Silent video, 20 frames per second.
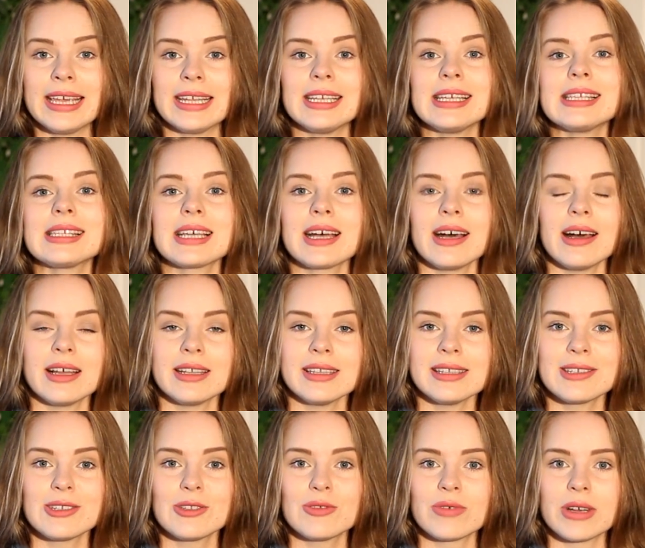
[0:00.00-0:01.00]

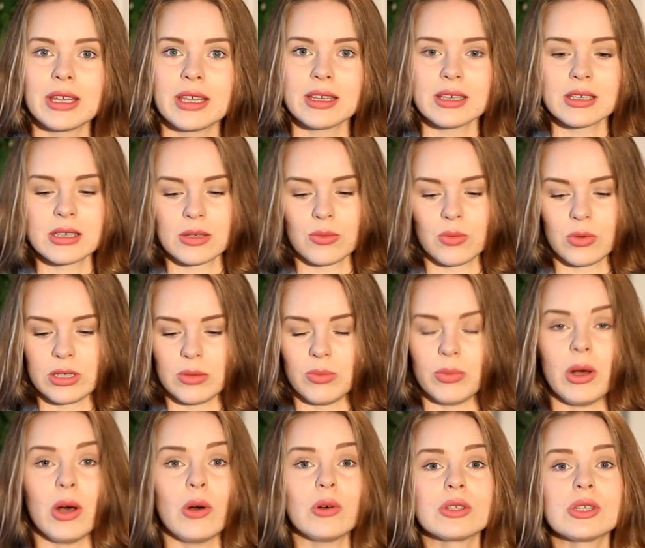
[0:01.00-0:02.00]
discant strings, what
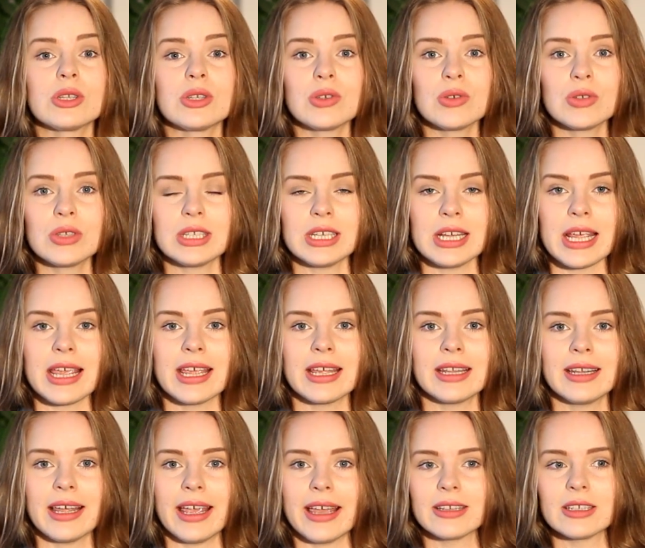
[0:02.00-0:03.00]
about
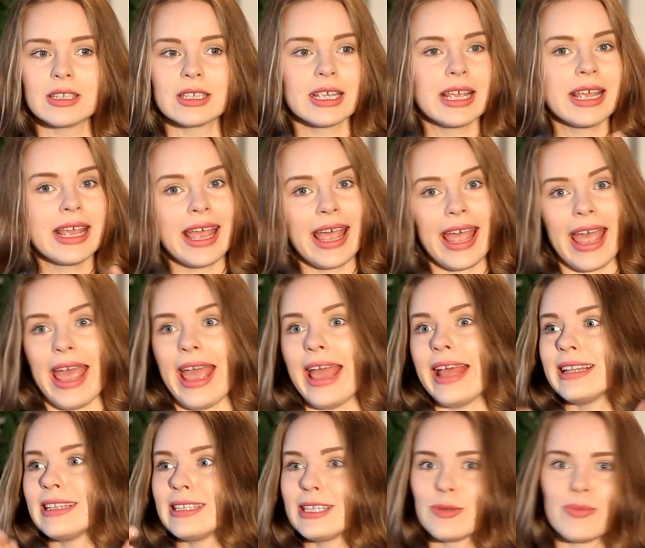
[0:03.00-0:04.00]
sustain, and
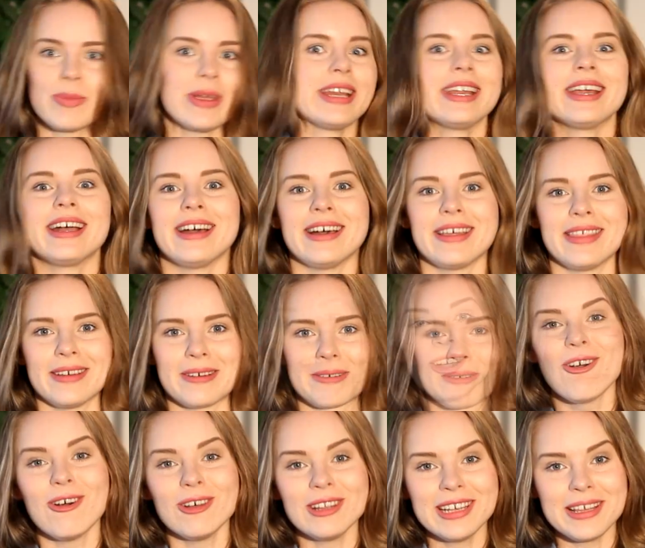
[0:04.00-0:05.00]
many other.
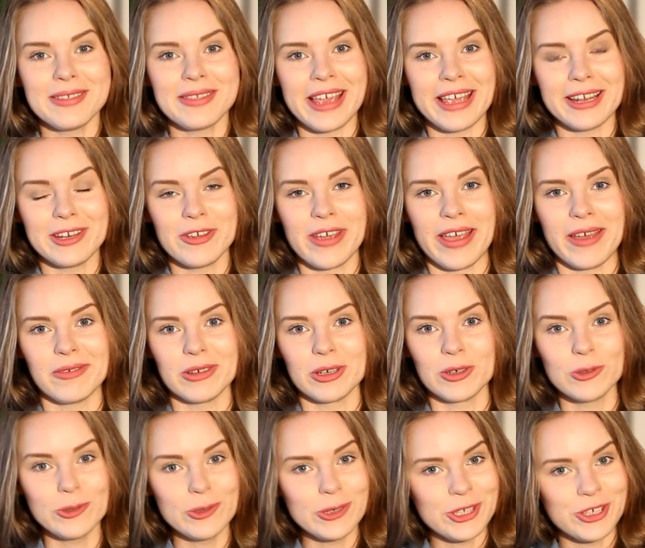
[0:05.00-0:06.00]
Only then you have a
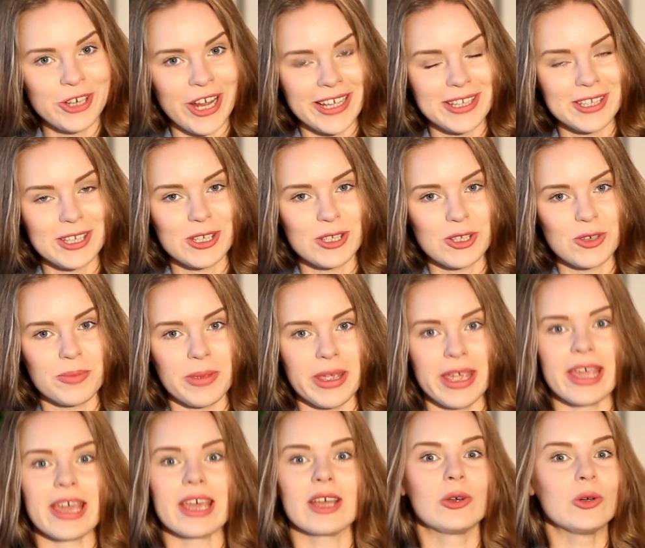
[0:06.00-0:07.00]
good chances to
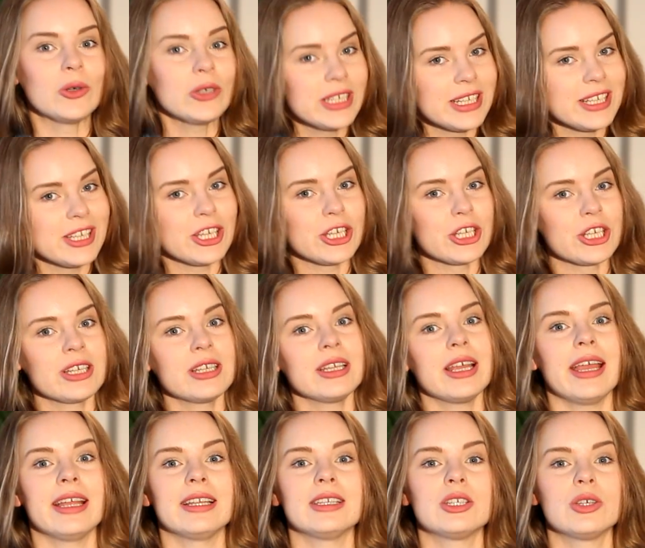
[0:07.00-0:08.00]
make a good decision,
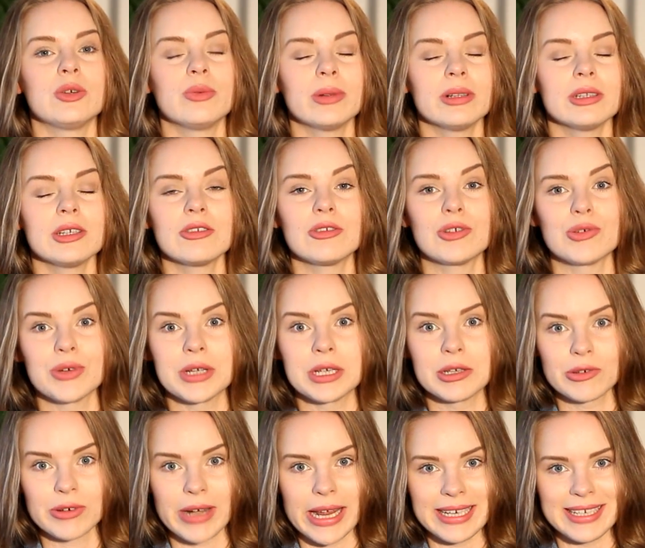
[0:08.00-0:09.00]
and you will not
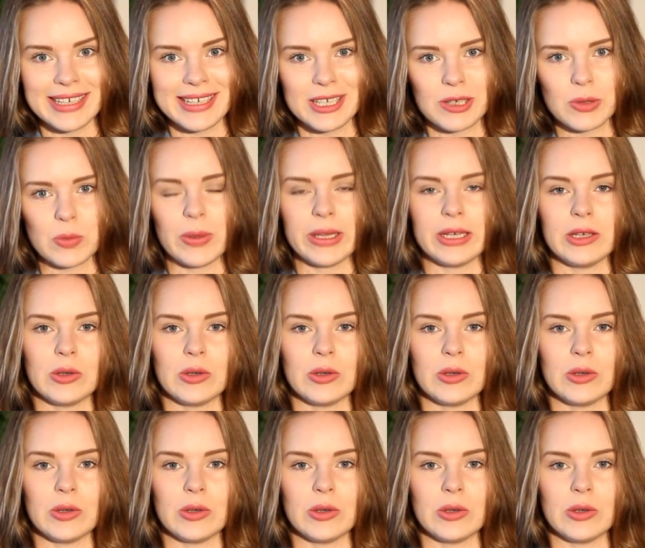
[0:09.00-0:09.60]
regret it when